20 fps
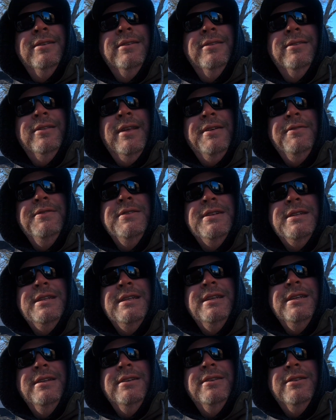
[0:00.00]

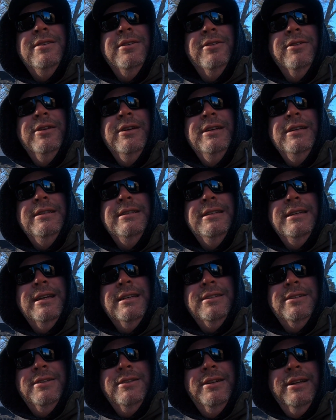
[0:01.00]
17 degrees
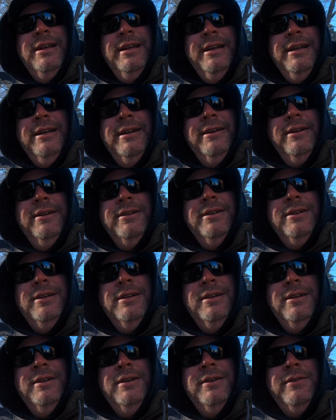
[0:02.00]
yesterday here
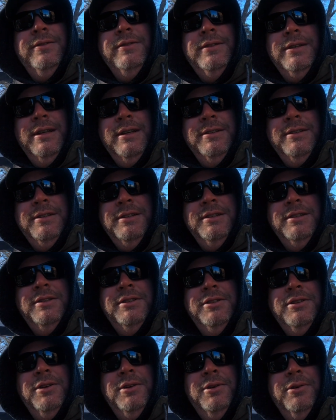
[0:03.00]
Celsius,
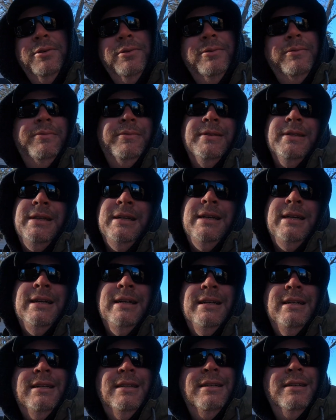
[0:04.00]
so
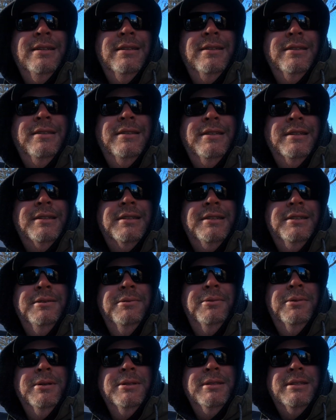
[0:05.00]

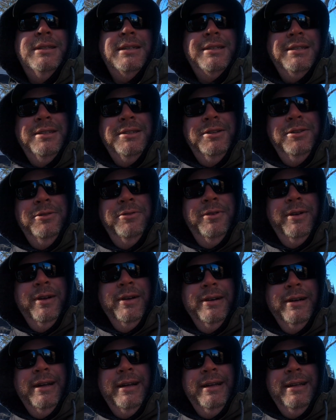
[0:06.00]
61, 62
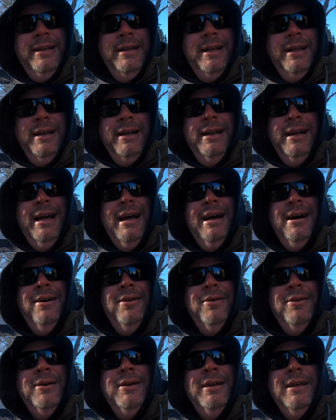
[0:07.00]
Fahrenheit, and
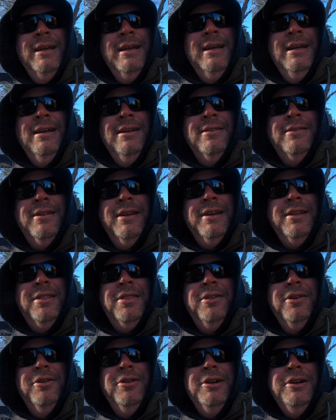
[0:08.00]
now it's like
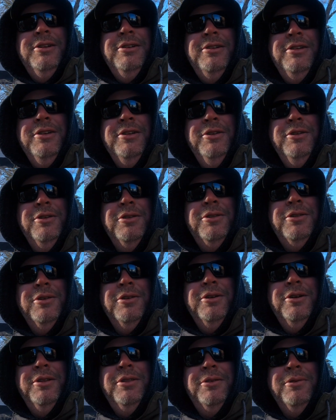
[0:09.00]
32,
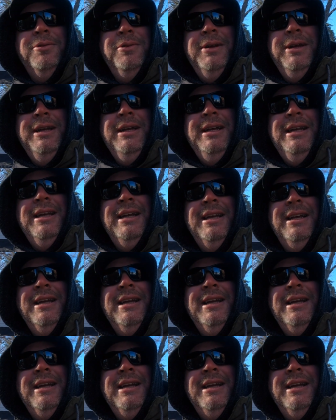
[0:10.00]
33.